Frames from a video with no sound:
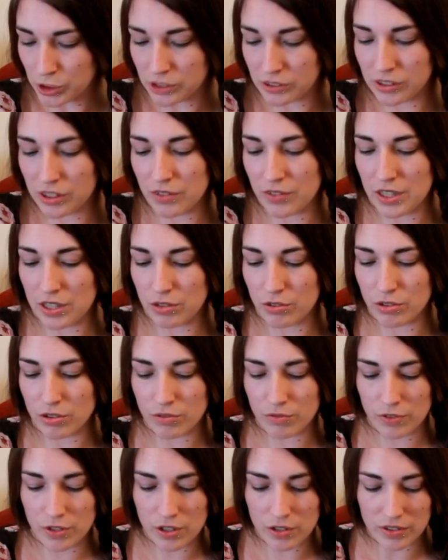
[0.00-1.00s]
You've eaten all your
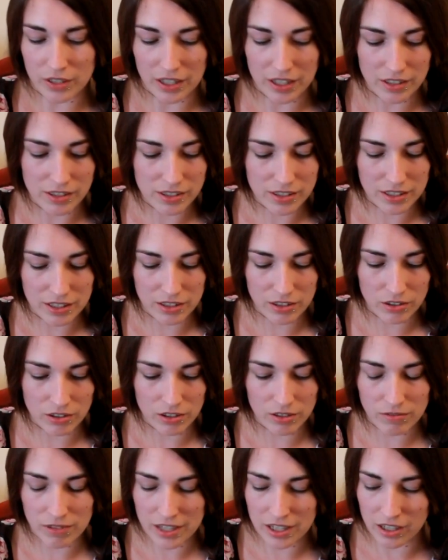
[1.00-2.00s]
food now, so now you're
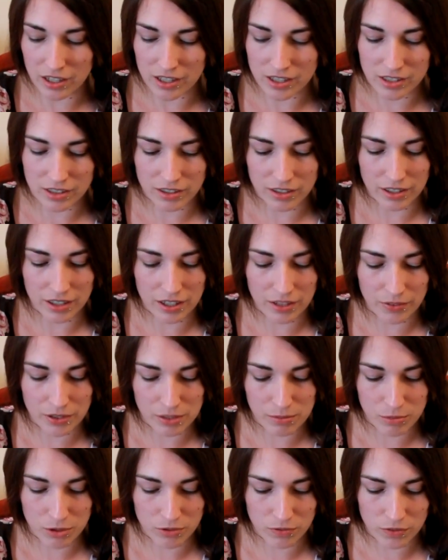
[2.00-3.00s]
going to realise I don't have any
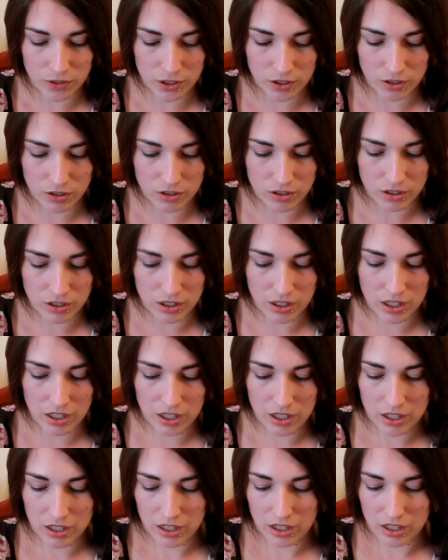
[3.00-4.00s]
more food.
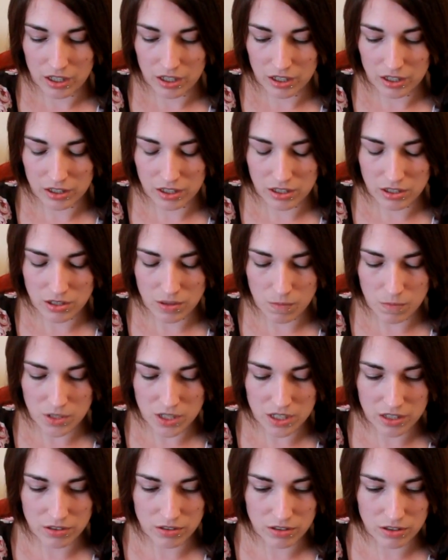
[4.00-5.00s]
And then jump
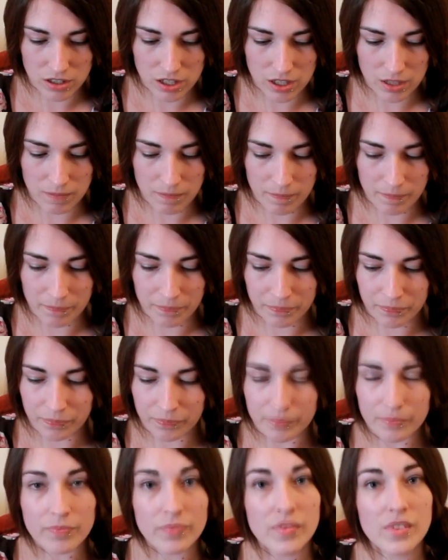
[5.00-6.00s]
down, aren't you?
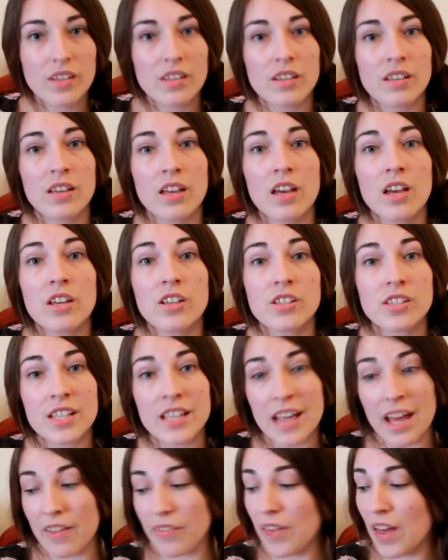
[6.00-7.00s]
So
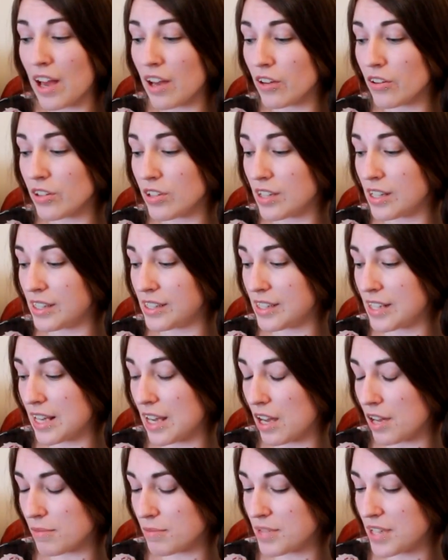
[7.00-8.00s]
yeah, that is the
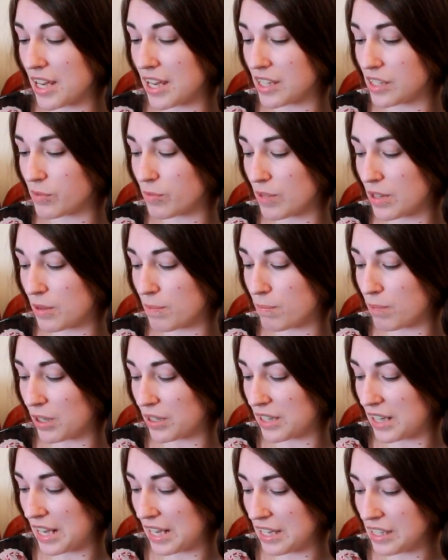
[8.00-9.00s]
updates with
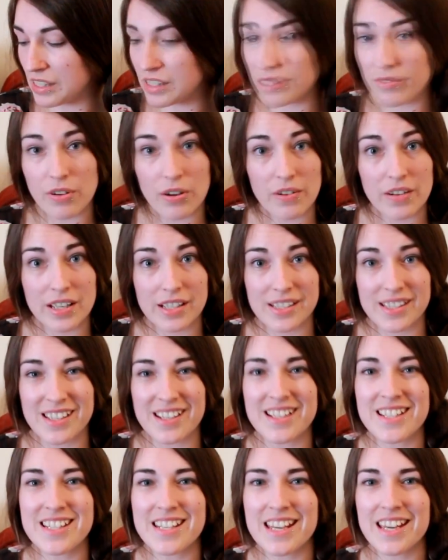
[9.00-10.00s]
Bunny. It's very
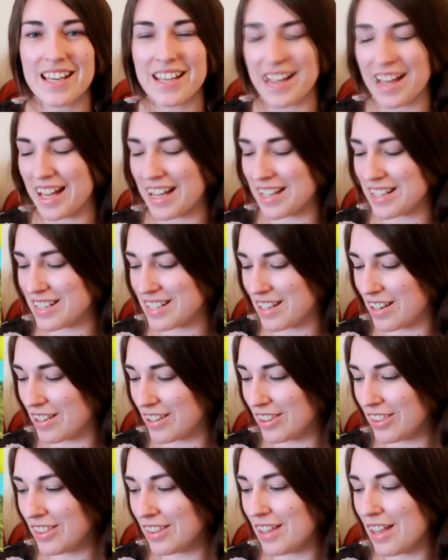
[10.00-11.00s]
exciting, and
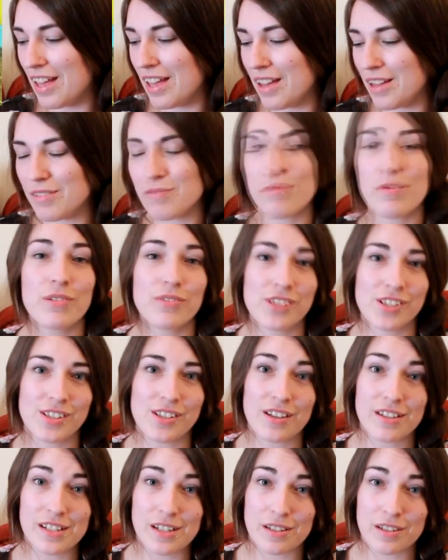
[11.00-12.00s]
we've
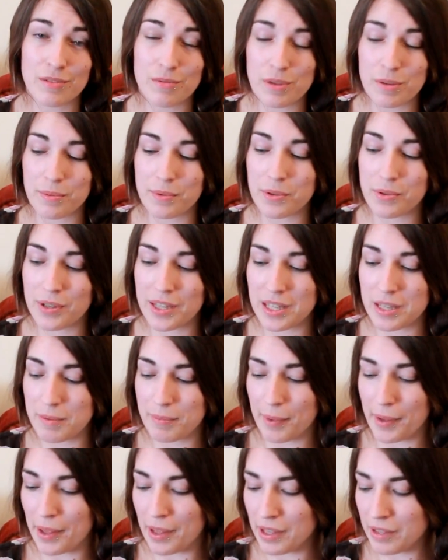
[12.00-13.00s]
decided that we will keep
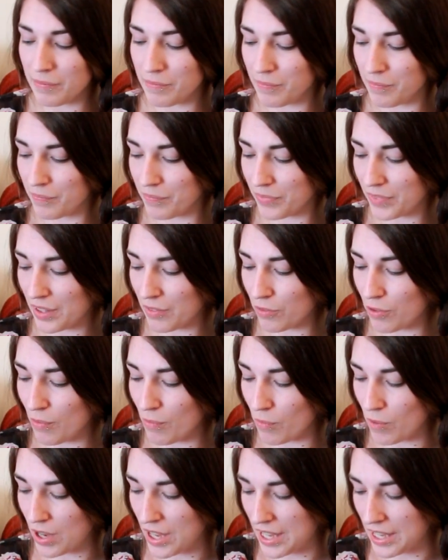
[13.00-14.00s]
her,
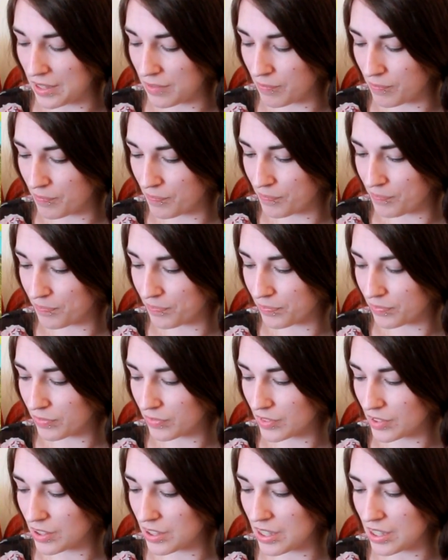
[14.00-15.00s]
haven't we?
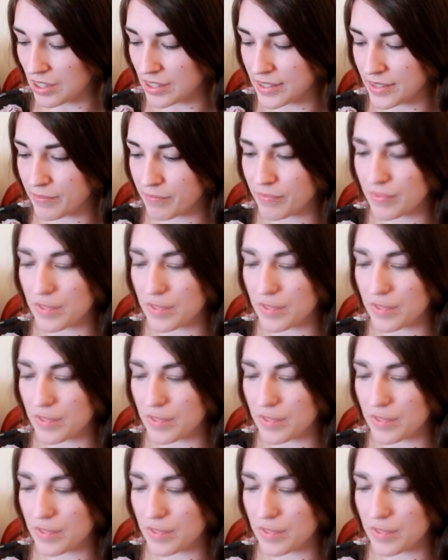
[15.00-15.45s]
Yes.